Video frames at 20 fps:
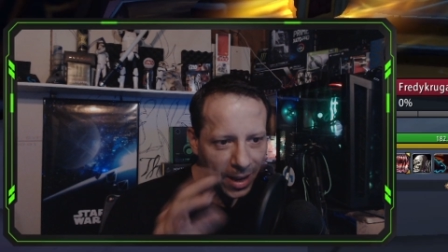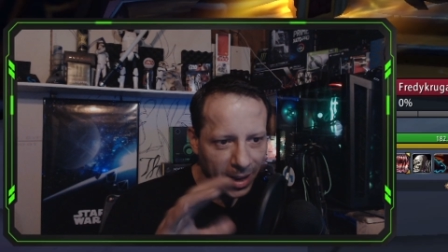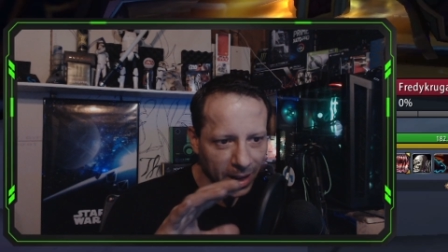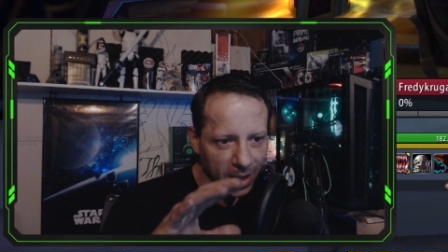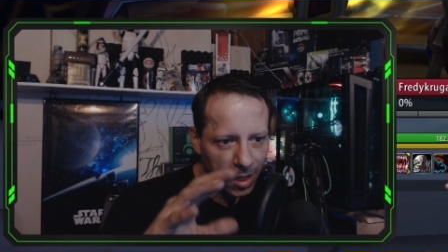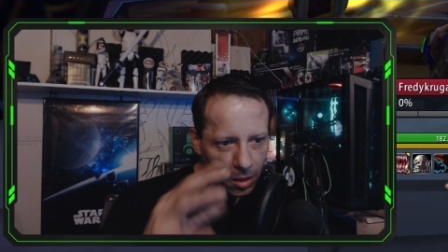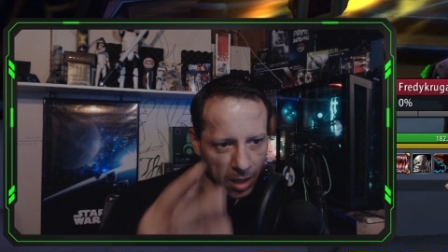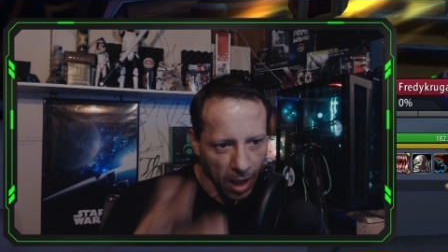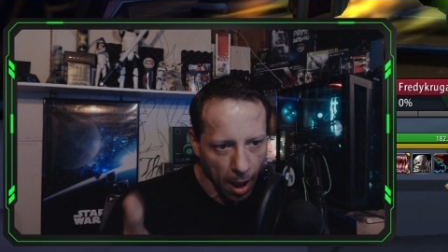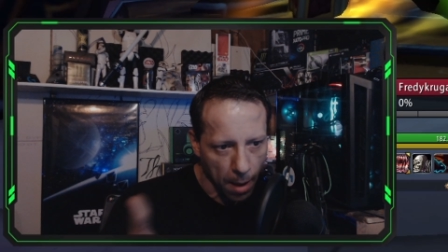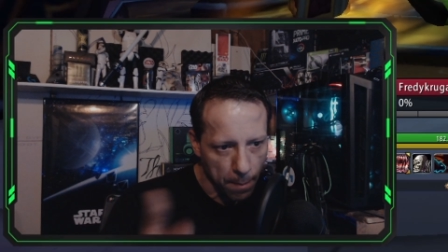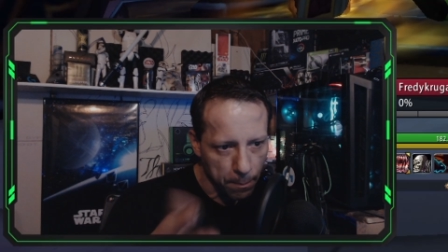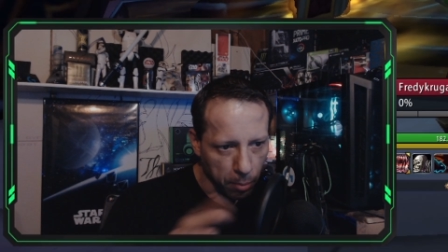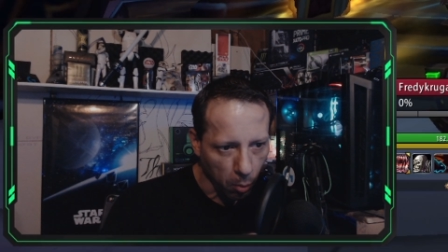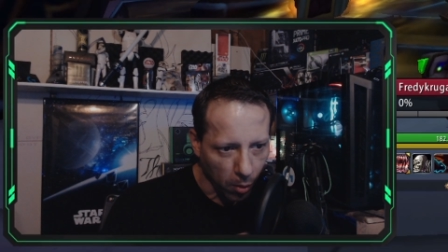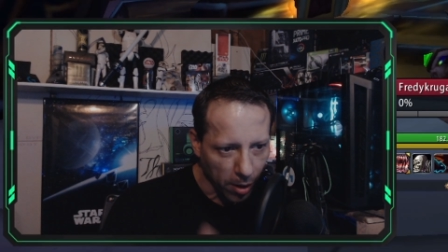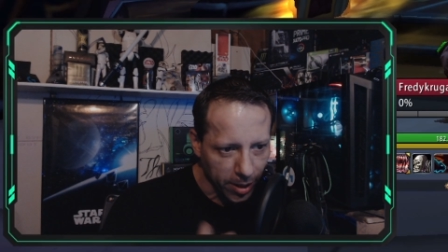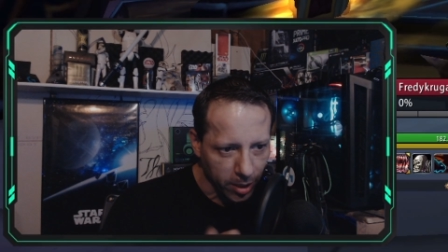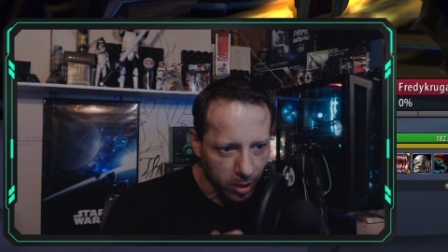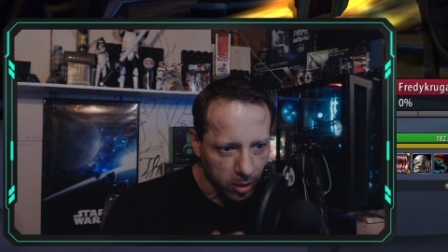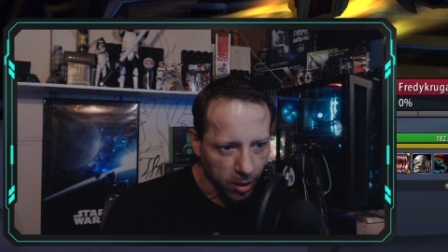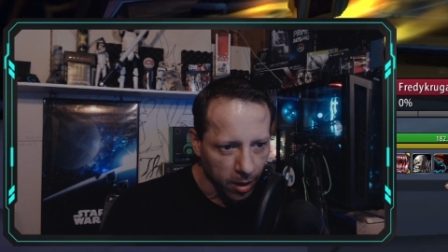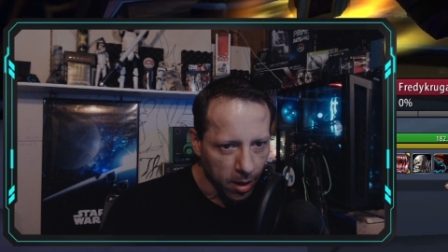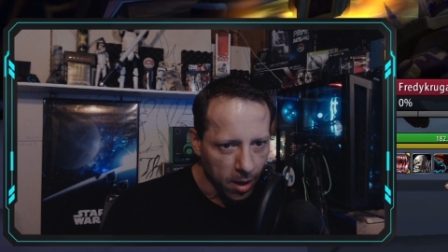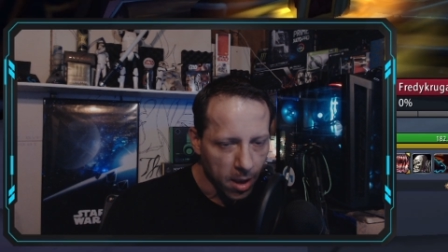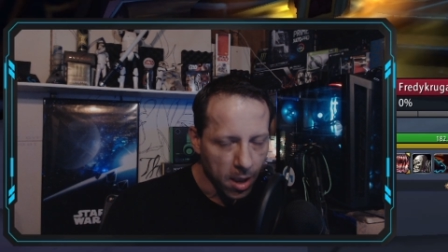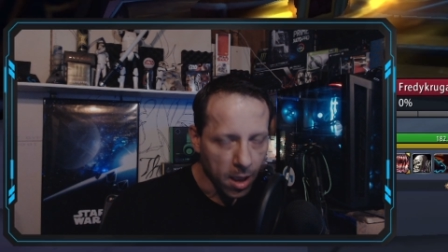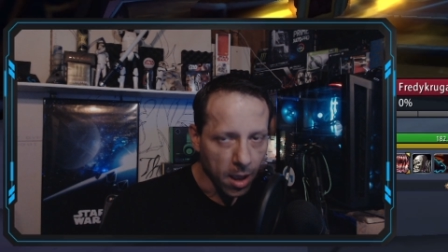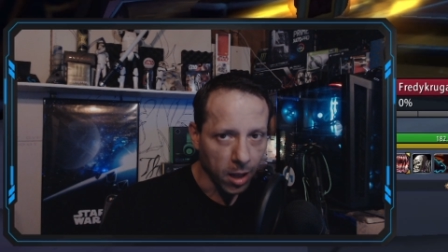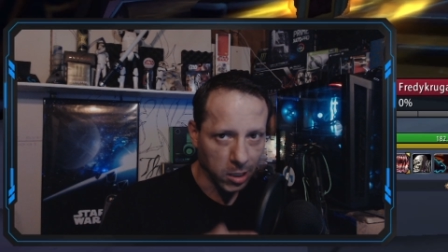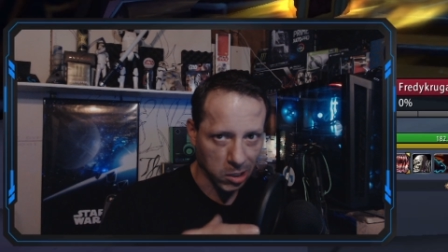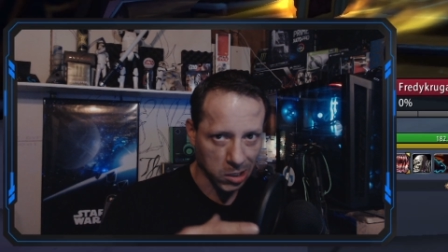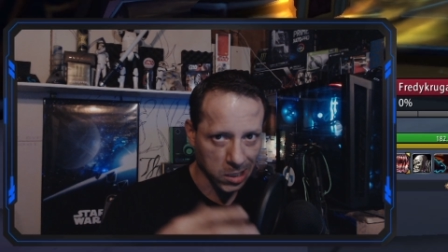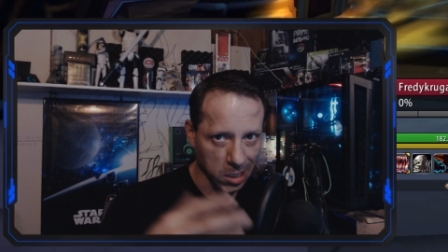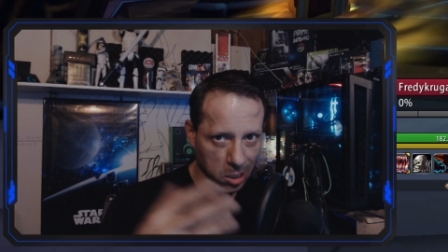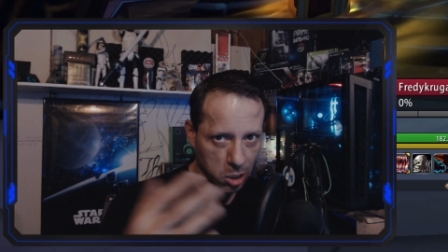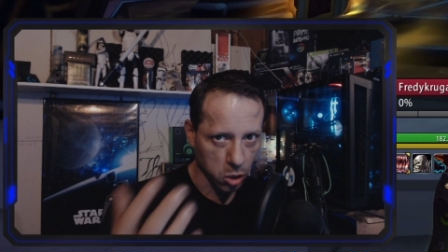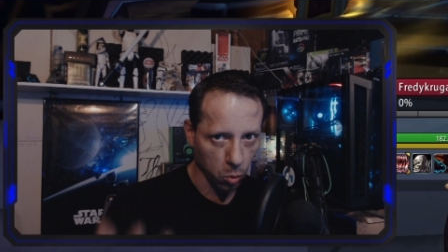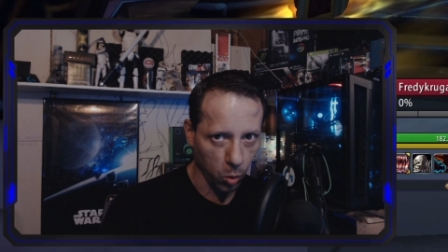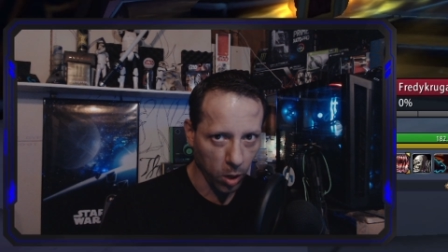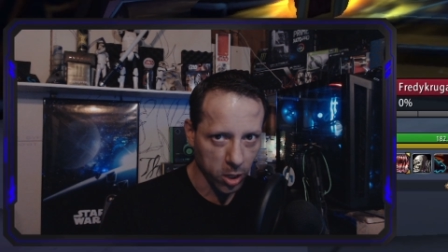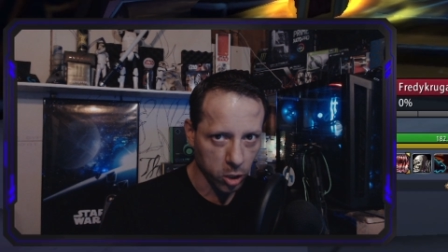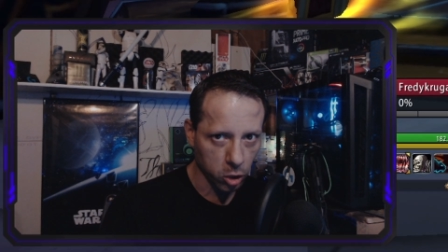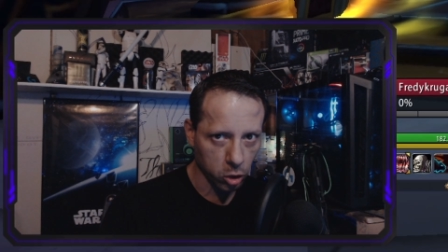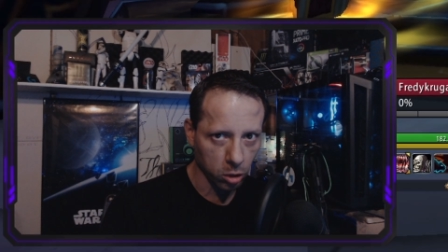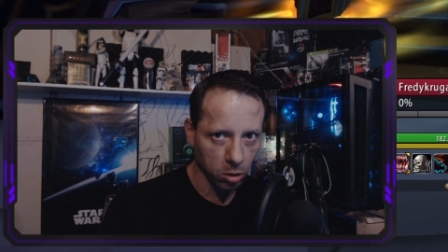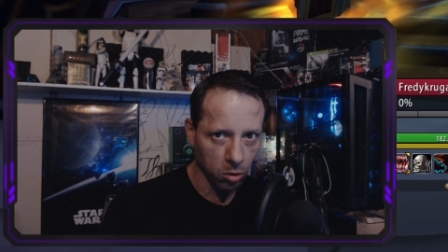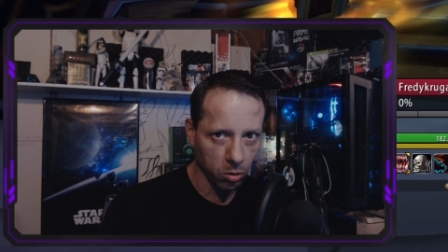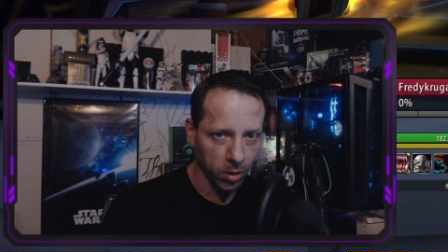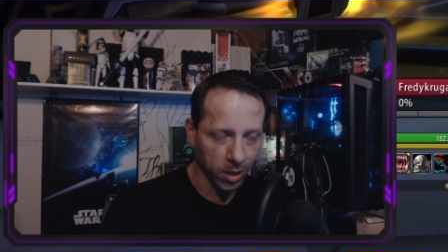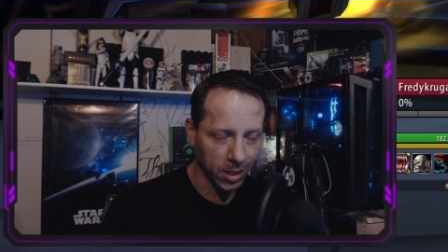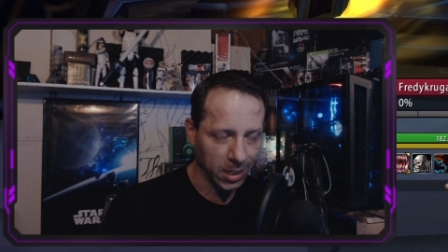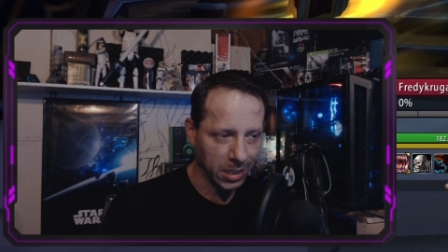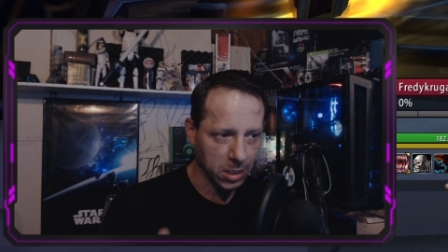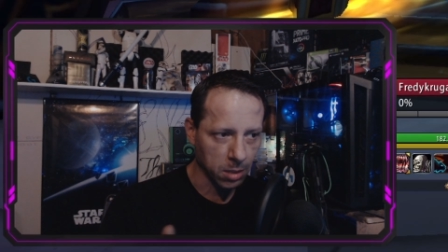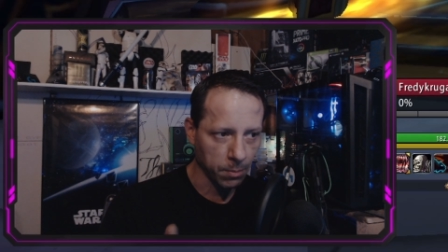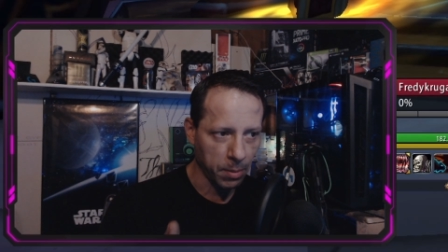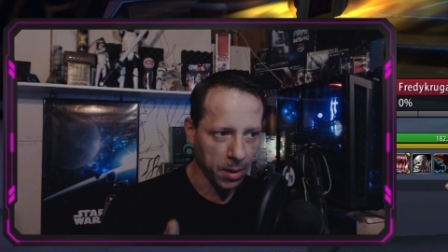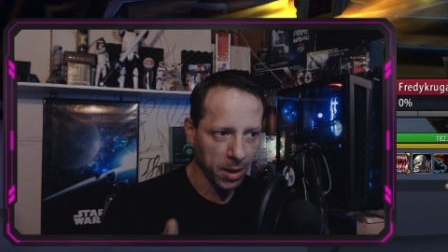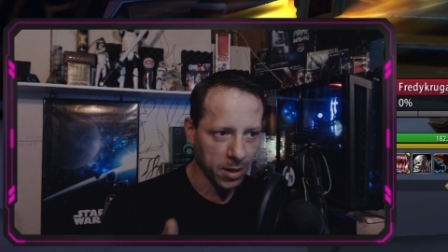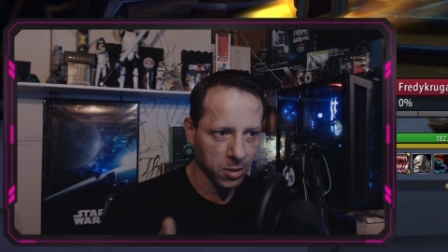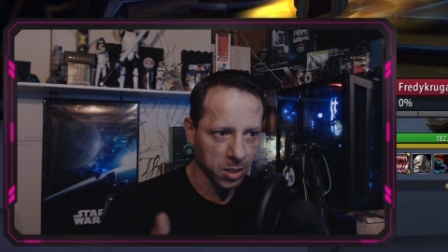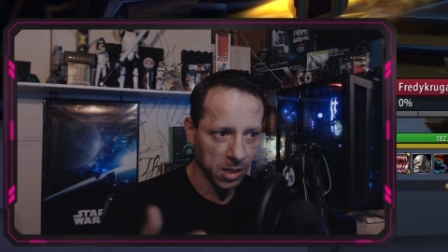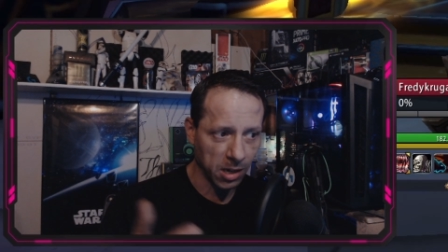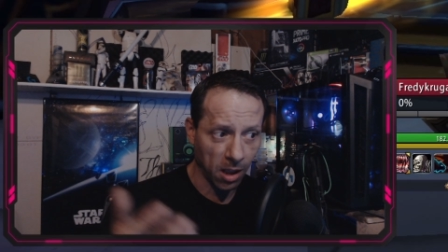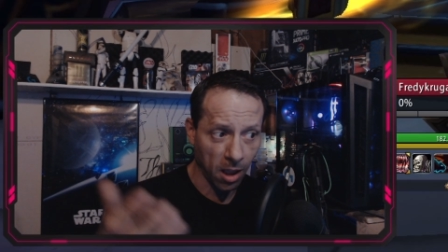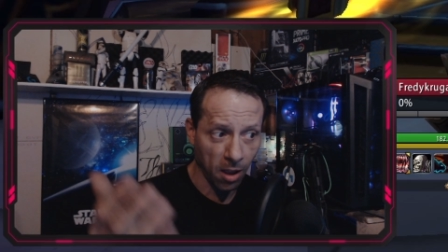it at that point. It's situational and it depends on